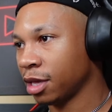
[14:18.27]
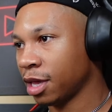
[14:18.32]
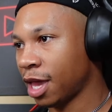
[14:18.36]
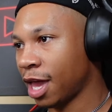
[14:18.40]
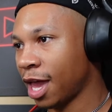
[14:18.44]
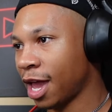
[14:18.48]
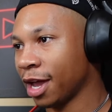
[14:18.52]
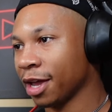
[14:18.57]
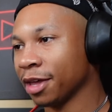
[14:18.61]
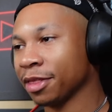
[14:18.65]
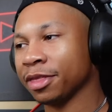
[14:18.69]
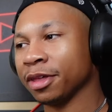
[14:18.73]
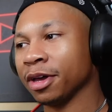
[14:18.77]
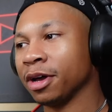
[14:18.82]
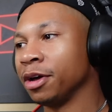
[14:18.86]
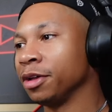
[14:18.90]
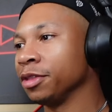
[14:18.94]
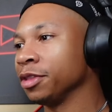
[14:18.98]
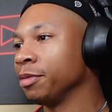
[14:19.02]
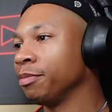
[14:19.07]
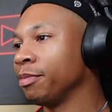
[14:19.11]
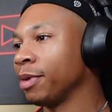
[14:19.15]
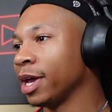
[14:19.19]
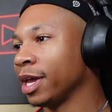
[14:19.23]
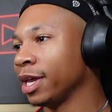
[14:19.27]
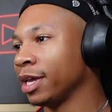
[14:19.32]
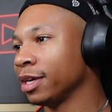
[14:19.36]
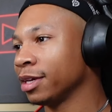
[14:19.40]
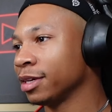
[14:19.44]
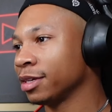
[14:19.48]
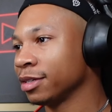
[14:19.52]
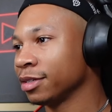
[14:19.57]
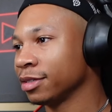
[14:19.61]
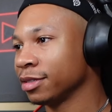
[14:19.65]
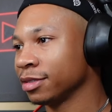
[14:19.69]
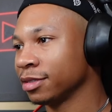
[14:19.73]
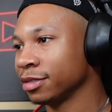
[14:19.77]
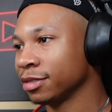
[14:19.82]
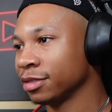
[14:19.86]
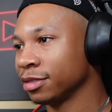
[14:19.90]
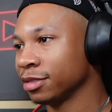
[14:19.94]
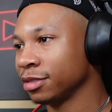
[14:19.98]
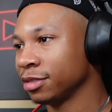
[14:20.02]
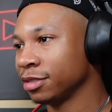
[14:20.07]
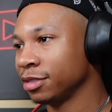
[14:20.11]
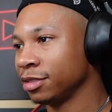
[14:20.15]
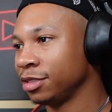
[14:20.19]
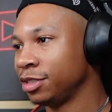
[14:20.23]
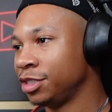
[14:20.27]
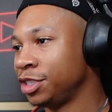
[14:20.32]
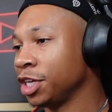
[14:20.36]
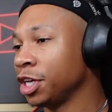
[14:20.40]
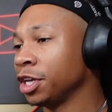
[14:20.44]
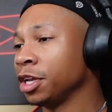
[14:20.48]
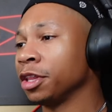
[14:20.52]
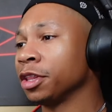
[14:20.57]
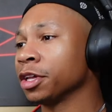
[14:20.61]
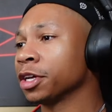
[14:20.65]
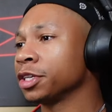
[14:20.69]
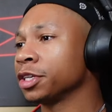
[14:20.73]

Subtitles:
Agatha on the mic. Jen on the